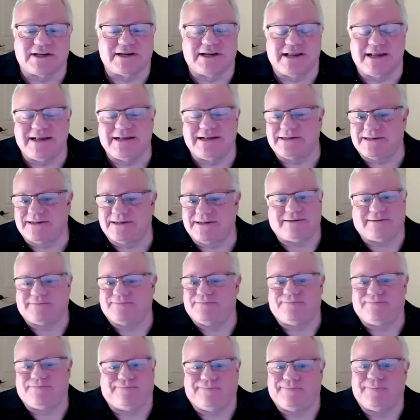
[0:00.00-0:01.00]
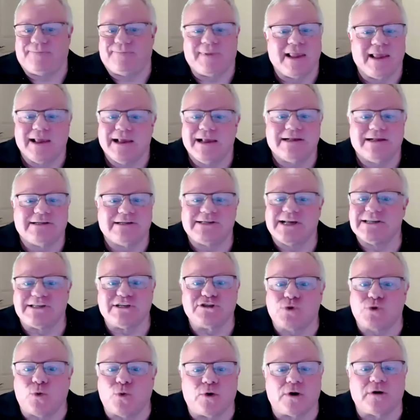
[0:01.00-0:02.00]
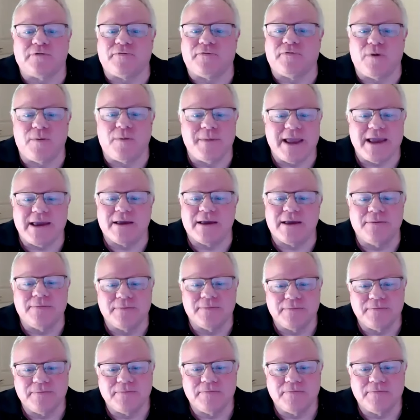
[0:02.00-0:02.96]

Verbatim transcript: And he says it's worked for me.